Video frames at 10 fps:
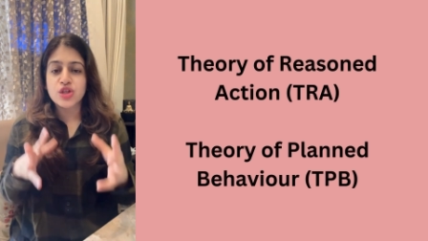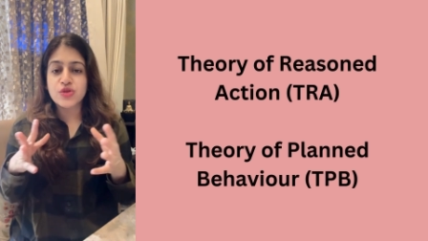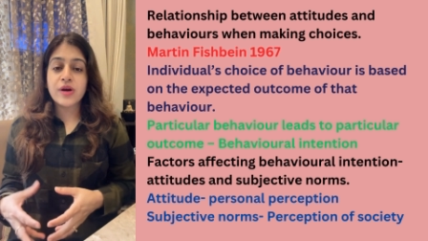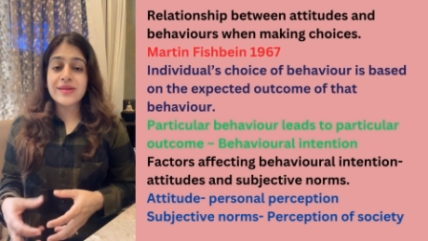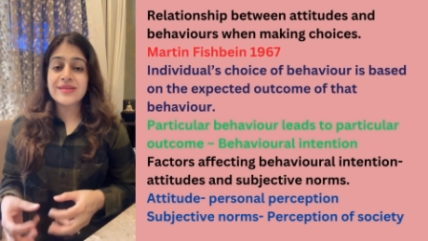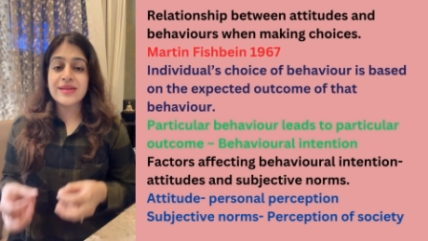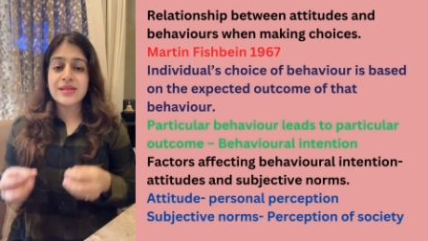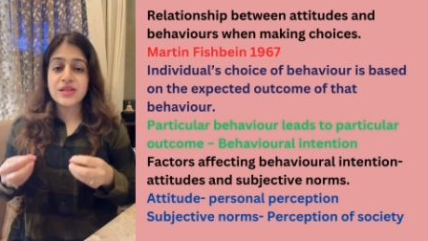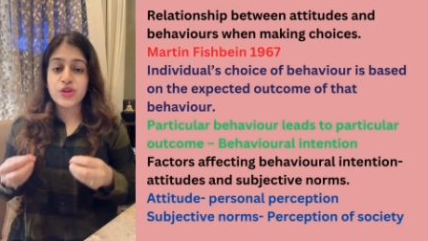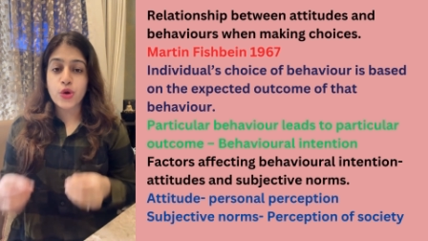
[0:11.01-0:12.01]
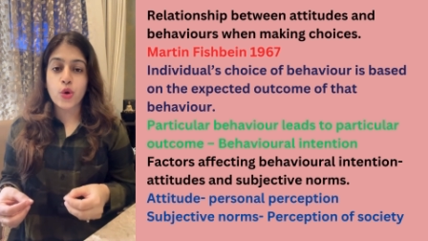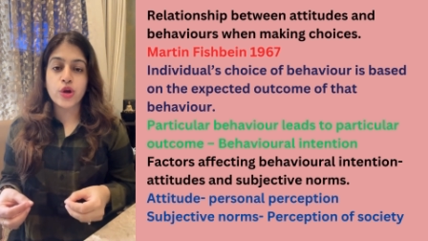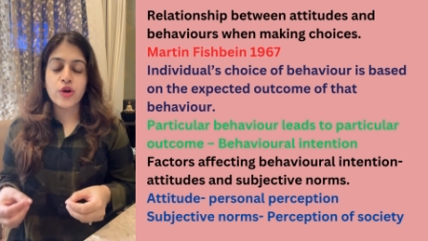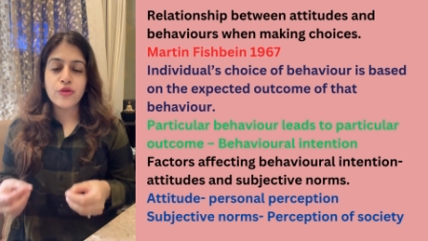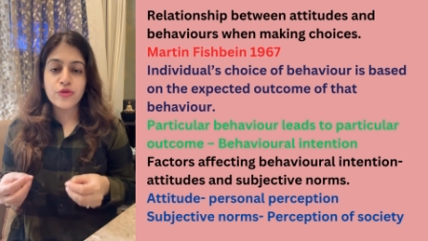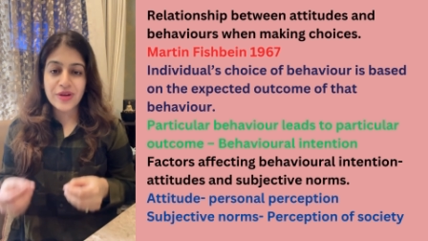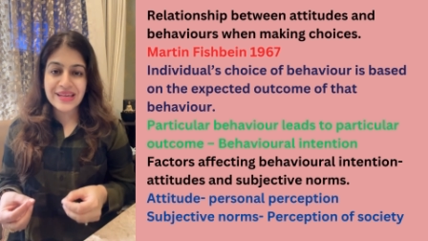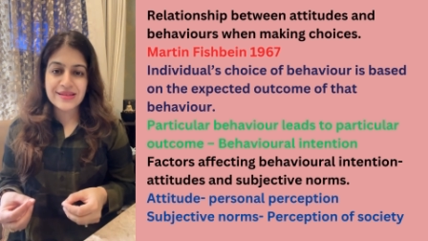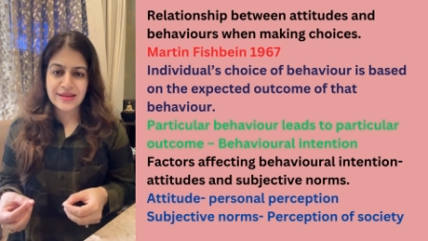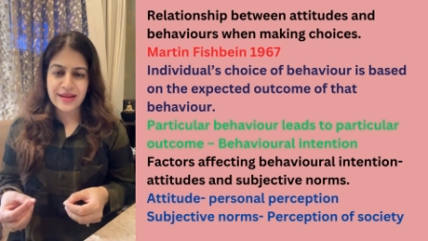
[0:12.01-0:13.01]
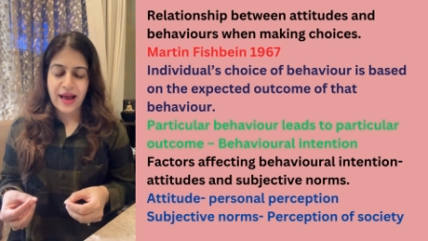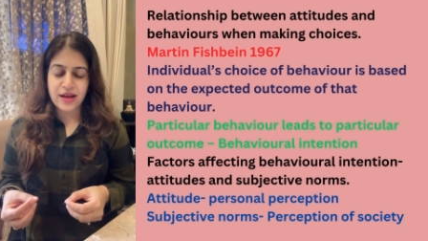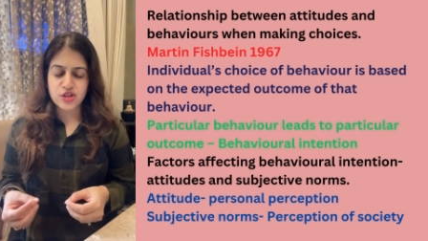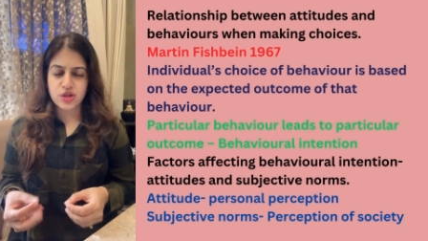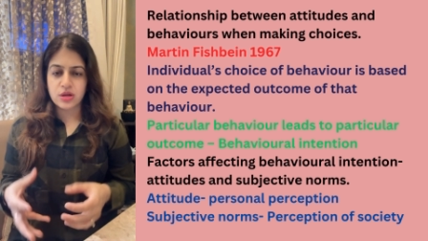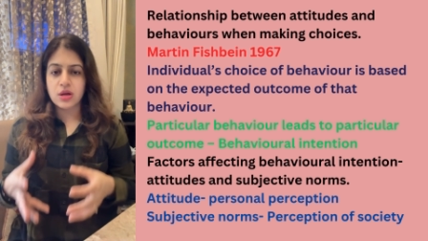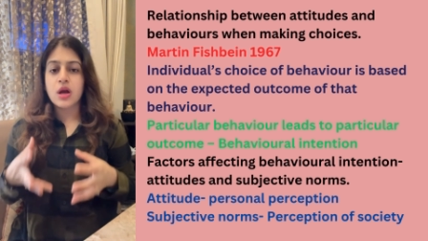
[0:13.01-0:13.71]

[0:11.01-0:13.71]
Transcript: So first is theory of reasoned action.